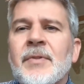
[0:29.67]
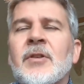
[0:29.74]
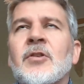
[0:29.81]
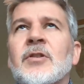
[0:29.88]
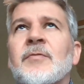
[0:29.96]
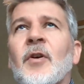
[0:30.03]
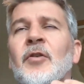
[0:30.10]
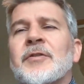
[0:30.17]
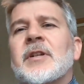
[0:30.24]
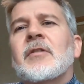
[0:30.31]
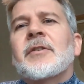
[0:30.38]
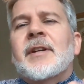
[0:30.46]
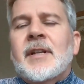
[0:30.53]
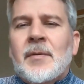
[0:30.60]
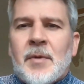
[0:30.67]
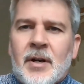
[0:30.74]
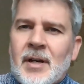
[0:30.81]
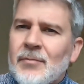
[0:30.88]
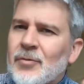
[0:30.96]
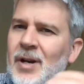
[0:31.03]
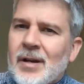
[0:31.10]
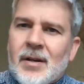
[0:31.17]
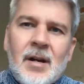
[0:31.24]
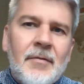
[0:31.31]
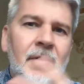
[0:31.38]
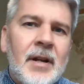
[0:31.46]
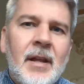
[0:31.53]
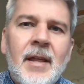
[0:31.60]
There's volatility in the market. We're not going to
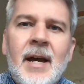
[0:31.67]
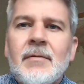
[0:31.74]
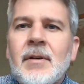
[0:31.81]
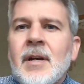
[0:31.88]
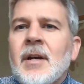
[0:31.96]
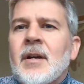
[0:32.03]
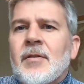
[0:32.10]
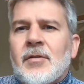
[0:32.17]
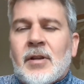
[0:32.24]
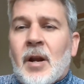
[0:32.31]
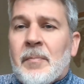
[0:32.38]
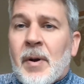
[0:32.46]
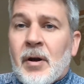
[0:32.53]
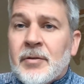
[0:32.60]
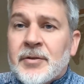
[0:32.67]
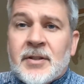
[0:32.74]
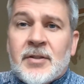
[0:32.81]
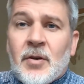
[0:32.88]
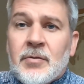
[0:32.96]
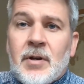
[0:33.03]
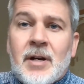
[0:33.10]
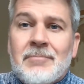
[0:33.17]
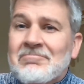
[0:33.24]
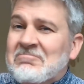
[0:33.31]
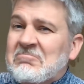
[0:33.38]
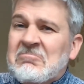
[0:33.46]
cover any of that. There's a lot of politics going on.